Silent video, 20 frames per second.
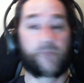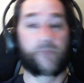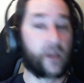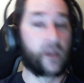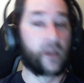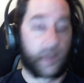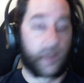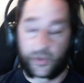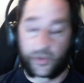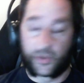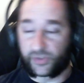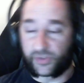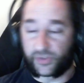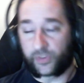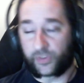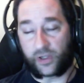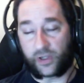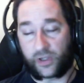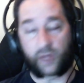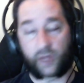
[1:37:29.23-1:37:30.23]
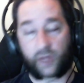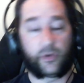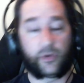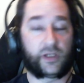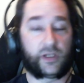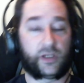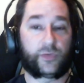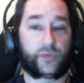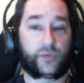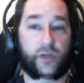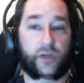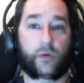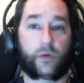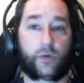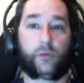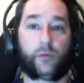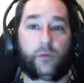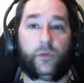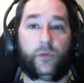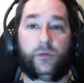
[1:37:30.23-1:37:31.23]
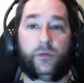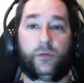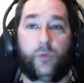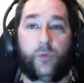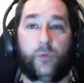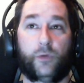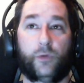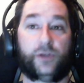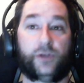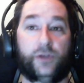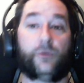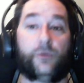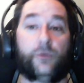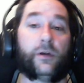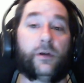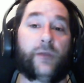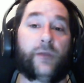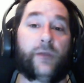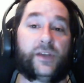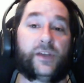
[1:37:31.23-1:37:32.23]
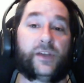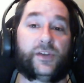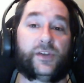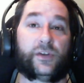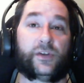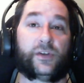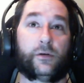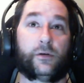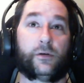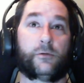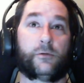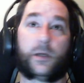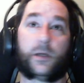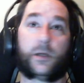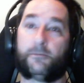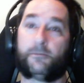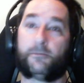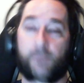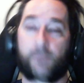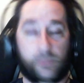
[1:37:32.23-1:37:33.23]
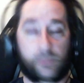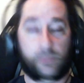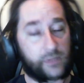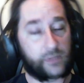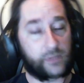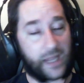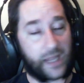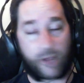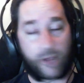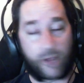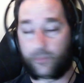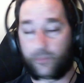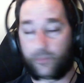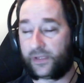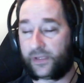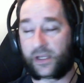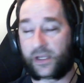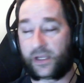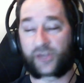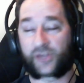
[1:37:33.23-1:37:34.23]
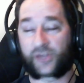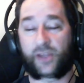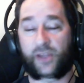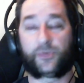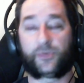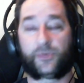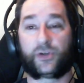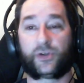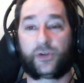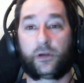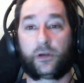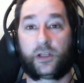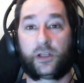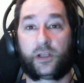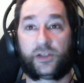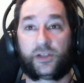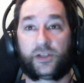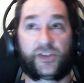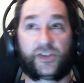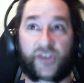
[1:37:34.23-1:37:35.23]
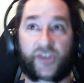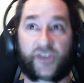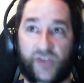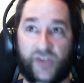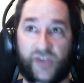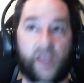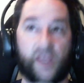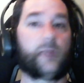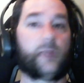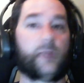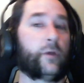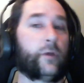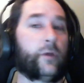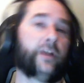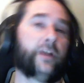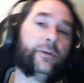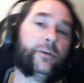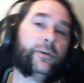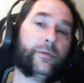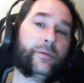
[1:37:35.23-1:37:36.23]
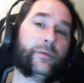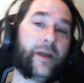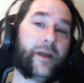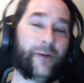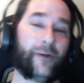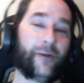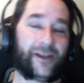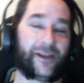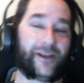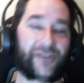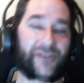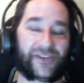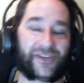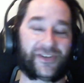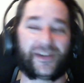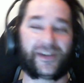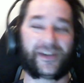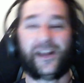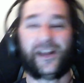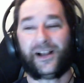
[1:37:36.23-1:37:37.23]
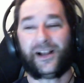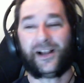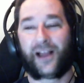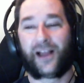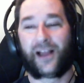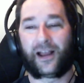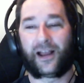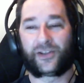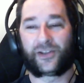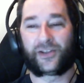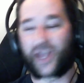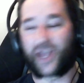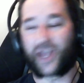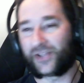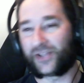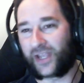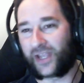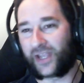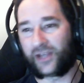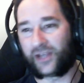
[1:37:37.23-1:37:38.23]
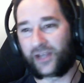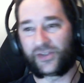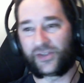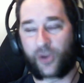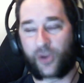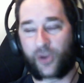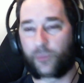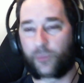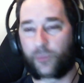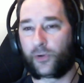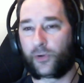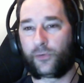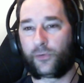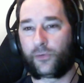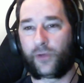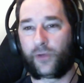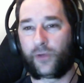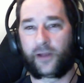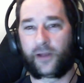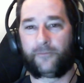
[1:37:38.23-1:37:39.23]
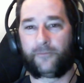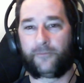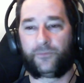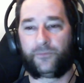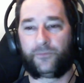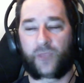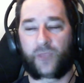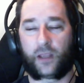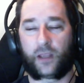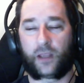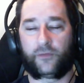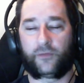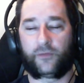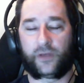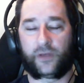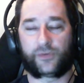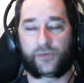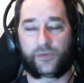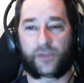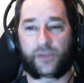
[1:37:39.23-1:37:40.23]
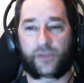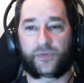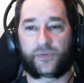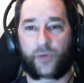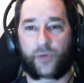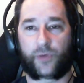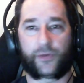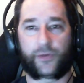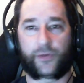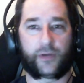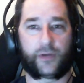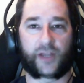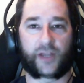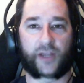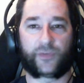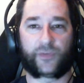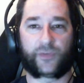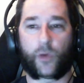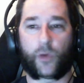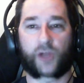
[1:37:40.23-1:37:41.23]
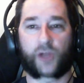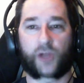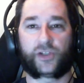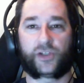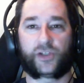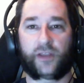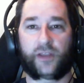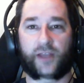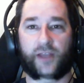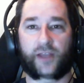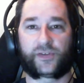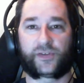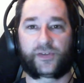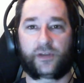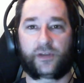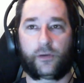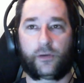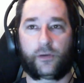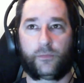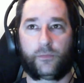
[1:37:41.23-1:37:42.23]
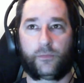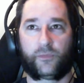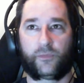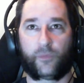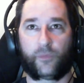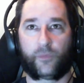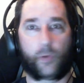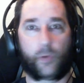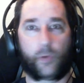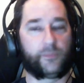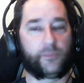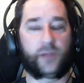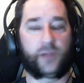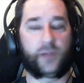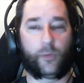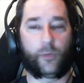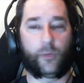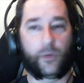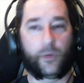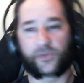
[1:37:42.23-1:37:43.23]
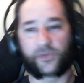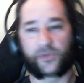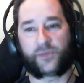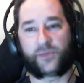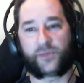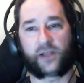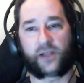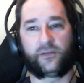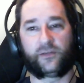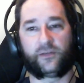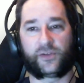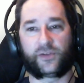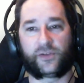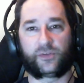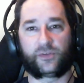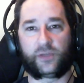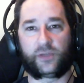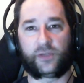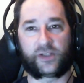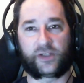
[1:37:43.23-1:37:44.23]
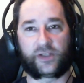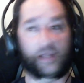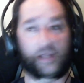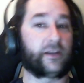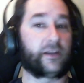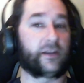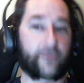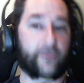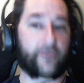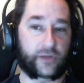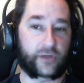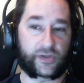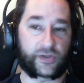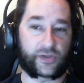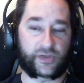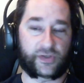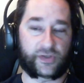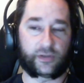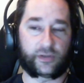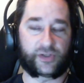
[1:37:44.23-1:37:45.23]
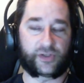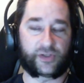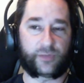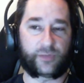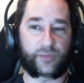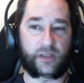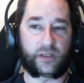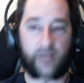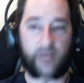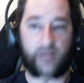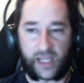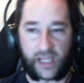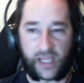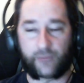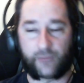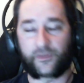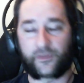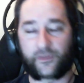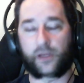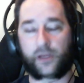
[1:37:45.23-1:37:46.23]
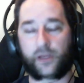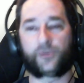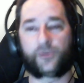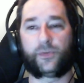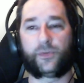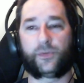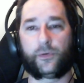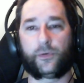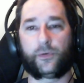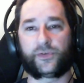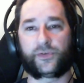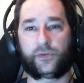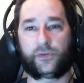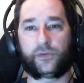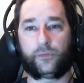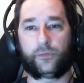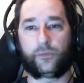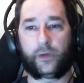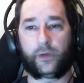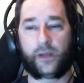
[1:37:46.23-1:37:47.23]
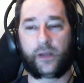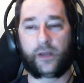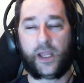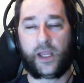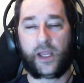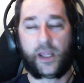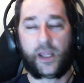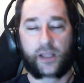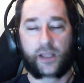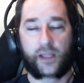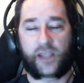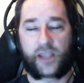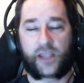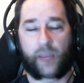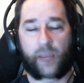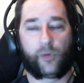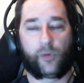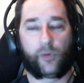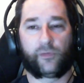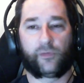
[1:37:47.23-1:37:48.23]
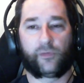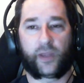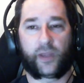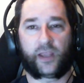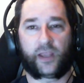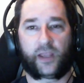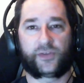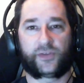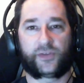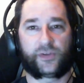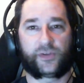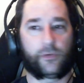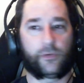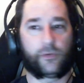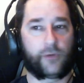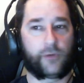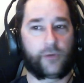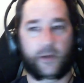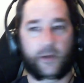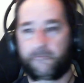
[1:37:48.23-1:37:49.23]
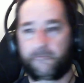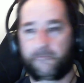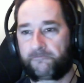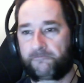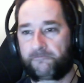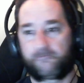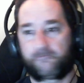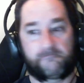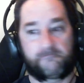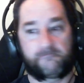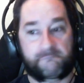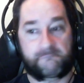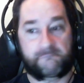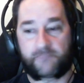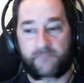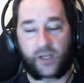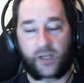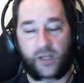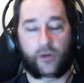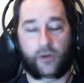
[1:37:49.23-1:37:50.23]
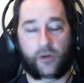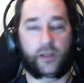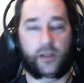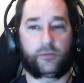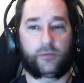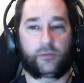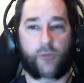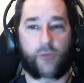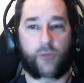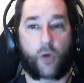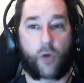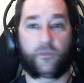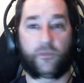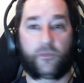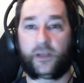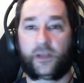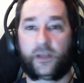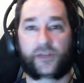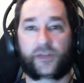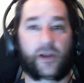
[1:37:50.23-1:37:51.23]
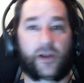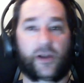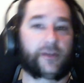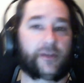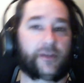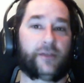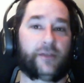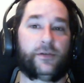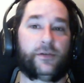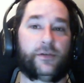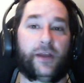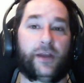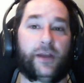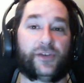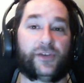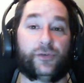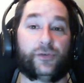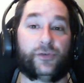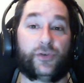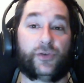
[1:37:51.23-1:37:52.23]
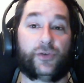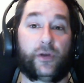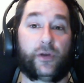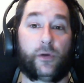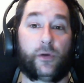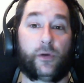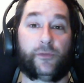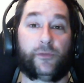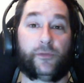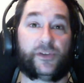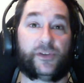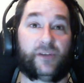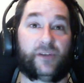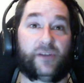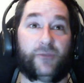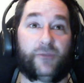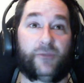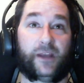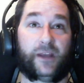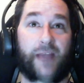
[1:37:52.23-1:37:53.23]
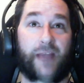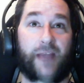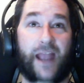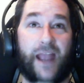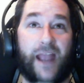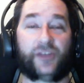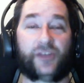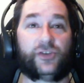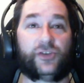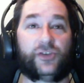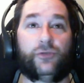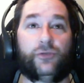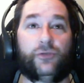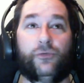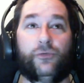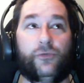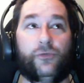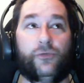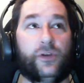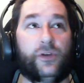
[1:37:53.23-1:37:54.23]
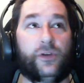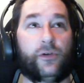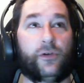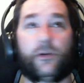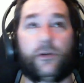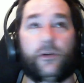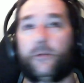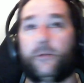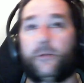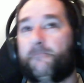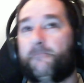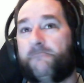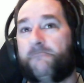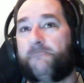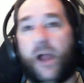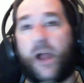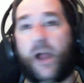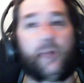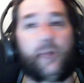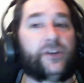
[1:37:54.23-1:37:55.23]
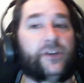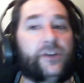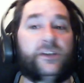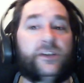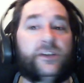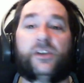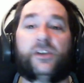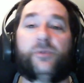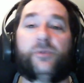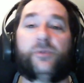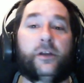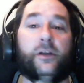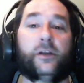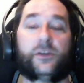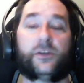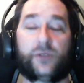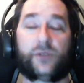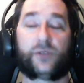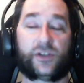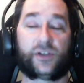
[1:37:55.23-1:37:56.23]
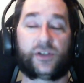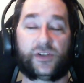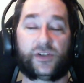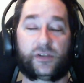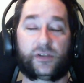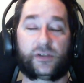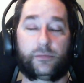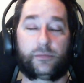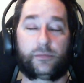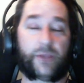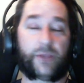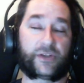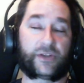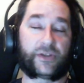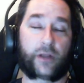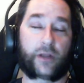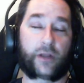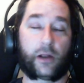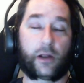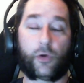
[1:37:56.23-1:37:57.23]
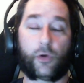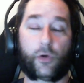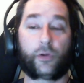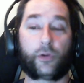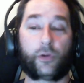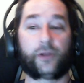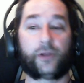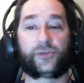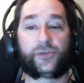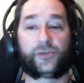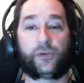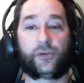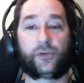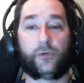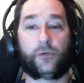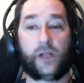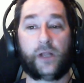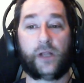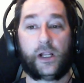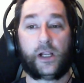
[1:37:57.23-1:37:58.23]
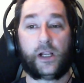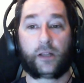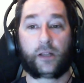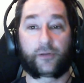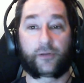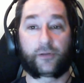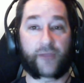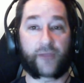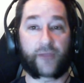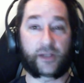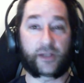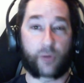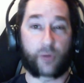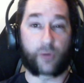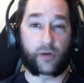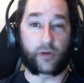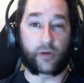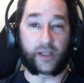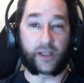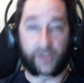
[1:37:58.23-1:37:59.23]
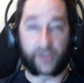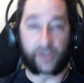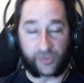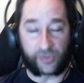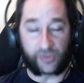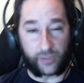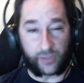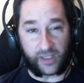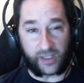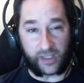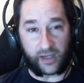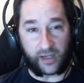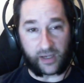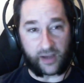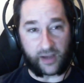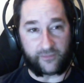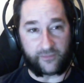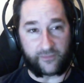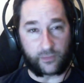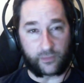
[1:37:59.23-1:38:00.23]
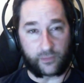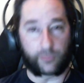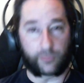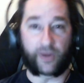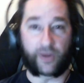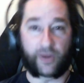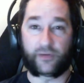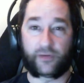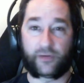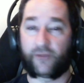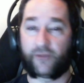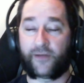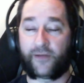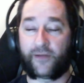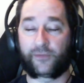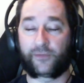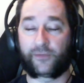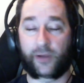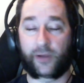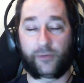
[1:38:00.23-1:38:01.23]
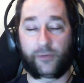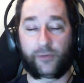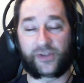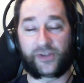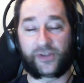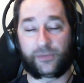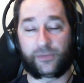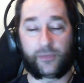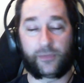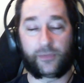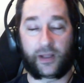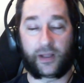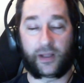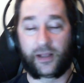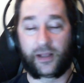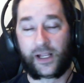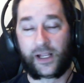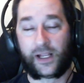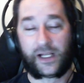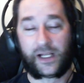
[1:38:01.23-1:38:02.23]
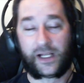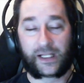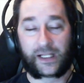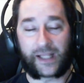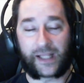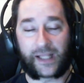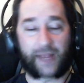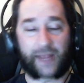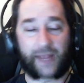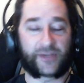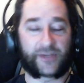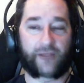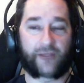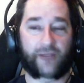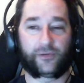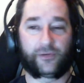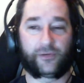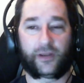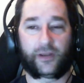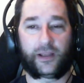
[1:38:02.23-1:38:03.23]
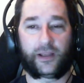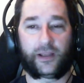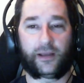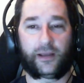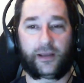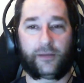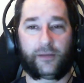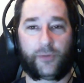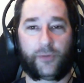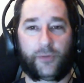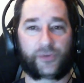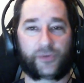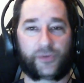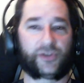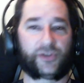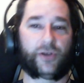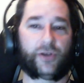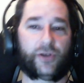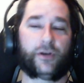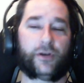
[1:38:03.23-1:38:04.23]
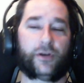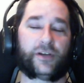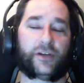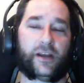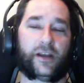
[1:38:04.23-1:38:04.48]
So we talk about it each week, what we do in our races. So, well, now the next step is you're going to get to see what I do in my races. Chad's had his GoPro videos up as well that you guys have watched, and that's, from one perspective. This will be slightly different because it'll just be the game video as opposed to camera over my head. So, you know what? Hopefully it's content that you guys are enjoying. Hopefully it's something that adds to your iRacing experience, which is basically our goal here. So look for that tomorrow night, assuming that I feel brave enough after I race some laps after I post the show here tonight